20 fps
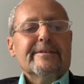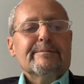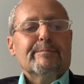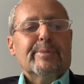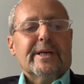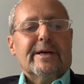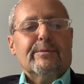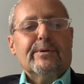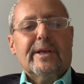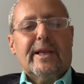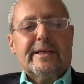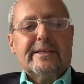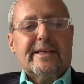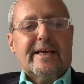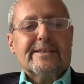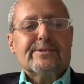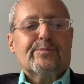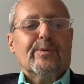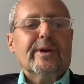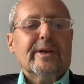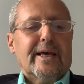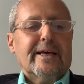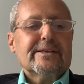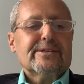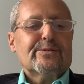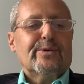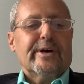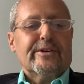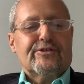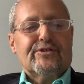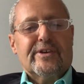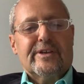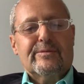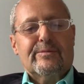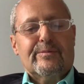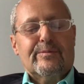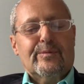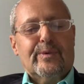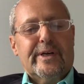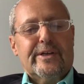But I would like to ask one last
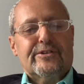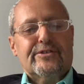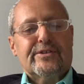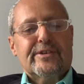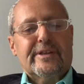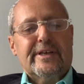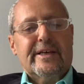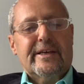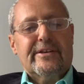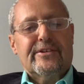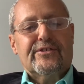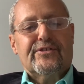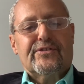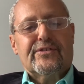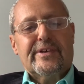question, which is